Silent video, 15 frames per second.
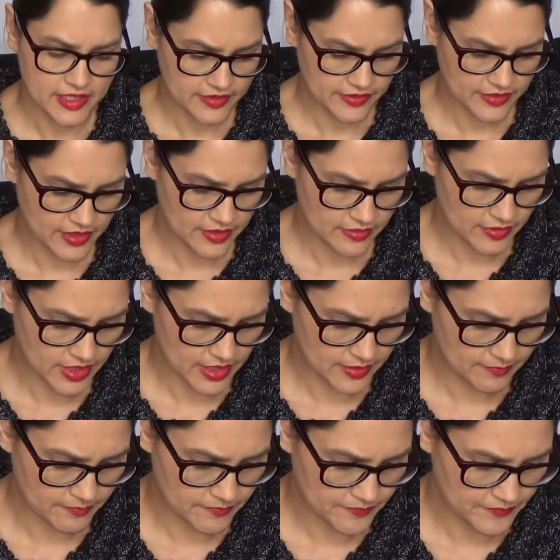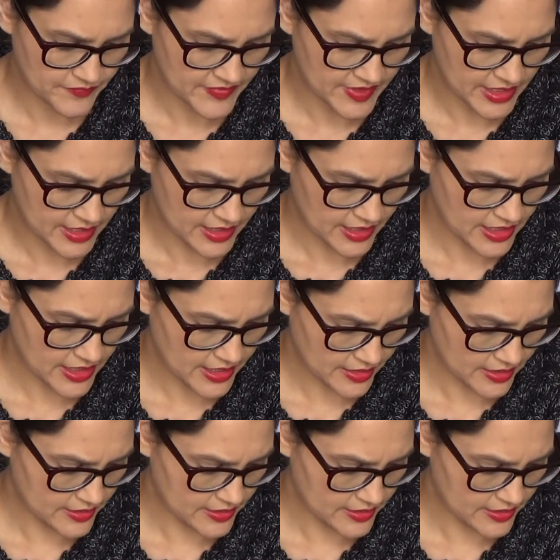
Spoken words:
So yeah,